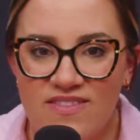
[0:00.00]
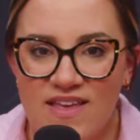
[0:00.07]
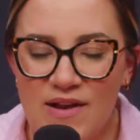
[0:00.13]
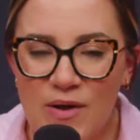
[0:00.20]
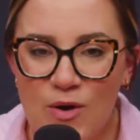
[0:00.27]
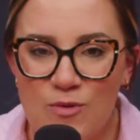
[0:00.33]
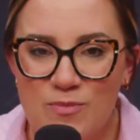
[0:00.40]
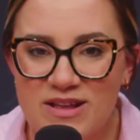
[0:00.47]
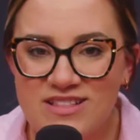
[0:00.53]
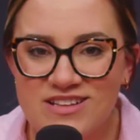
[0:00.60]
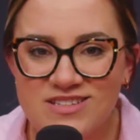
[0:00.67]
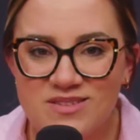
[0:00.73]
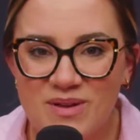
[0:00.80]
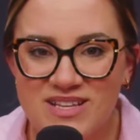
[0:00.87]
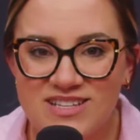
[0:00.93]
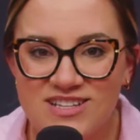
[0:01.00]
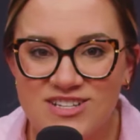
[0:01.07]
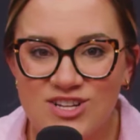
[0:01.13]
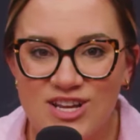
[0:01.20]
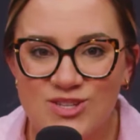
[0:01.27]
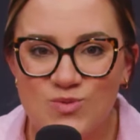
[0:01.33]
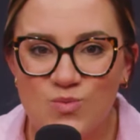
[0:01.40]
that hope in this
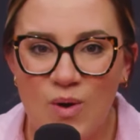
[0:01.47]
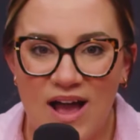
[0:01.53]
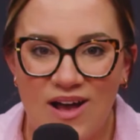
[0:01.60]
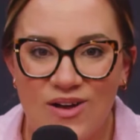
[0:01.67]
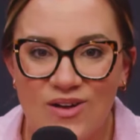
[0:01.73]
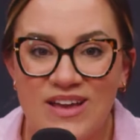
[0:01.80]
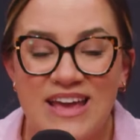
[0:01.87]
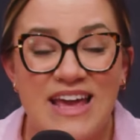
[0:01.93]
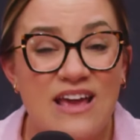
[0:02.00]
message as well.